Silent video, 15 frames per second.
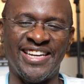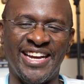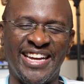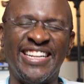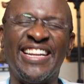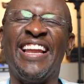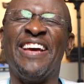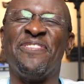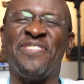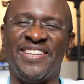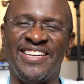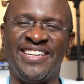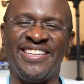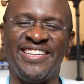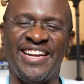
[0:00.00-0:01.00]
And 11,
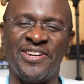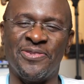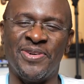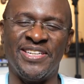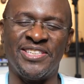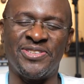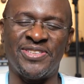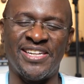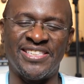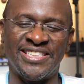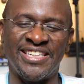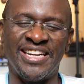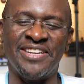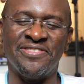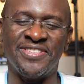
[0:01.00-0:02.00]
not one,
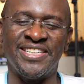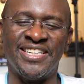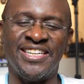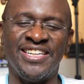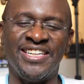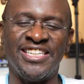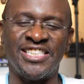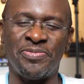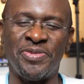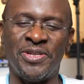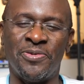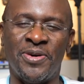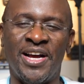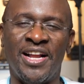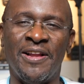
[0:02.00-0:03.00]
2011. It's been a
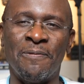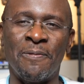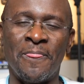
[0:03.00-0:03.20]
while.